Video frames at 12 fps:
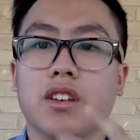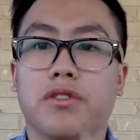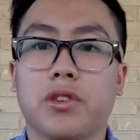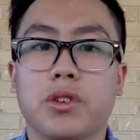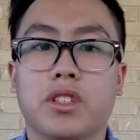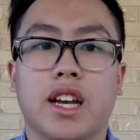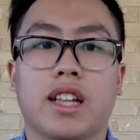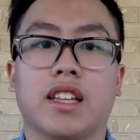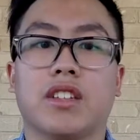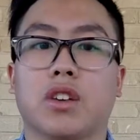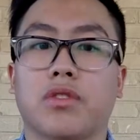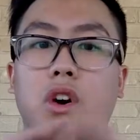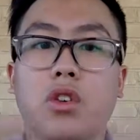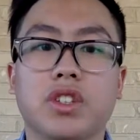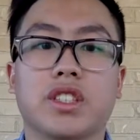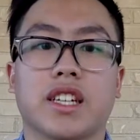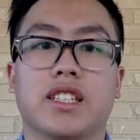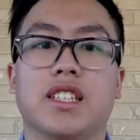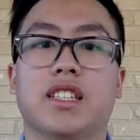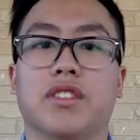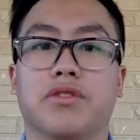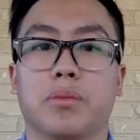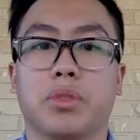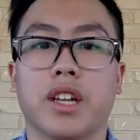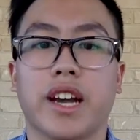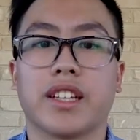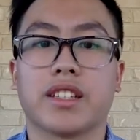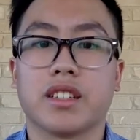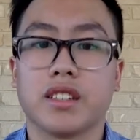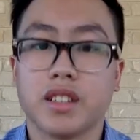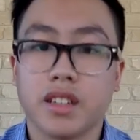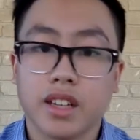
fruits, and leaves of over 60 different plants.